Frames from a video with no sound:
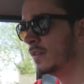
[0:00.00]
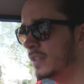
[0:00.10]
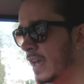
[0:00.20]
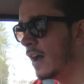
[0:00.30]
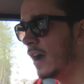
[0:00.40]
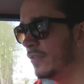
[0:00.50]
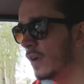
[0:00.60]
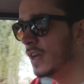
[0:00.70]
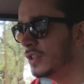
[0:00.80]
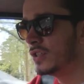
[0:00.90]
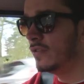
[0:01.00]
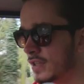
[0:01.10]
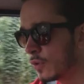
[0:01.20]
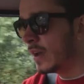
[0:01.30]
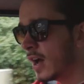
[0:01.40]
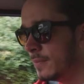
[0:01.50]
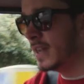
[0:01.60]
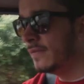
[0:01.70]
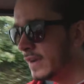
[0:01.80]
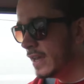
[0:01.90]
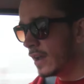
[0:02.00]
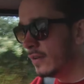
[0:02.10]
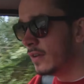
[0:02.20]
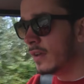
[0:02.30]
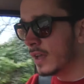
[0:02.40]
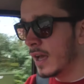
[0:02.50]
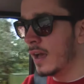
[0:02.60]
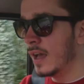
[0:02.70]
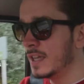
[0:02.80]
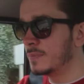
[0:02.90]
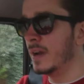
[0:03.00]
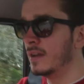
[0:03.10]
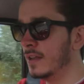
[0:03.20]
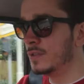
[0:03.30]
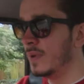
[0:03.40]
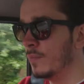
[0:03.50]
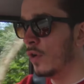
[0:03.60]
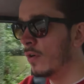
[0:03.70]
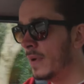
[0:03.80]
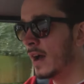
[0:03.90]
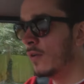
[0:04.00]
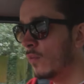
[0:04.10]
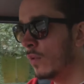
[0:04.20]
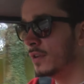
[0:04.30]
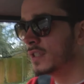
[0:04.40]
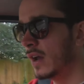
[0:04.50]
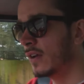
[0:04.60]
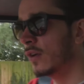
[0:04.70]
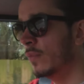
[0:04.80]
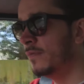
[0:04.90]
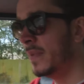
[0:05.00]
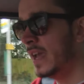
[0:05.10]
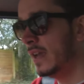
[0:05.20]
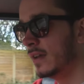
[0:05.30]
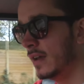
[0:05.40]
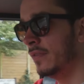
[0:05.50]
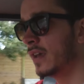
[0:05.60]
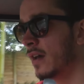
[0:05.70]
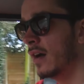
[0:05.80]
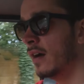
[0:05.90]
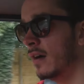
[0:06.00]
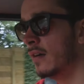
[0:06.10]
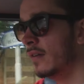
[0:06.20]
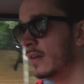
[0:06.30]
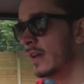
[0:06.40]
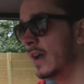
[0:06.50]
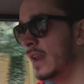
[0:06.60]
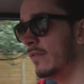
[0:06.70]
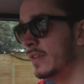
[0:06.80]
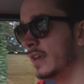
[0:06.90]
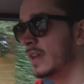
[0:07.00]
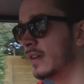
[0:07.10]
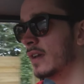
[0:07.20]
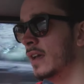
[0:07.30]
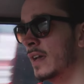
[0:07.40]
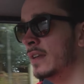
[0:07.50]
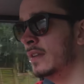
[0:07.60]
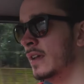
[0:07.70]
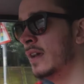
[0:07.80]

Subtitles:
So yeah, I thought I'd just do this quick update video, explain a little bit more about what's going on with me and the car and everything, and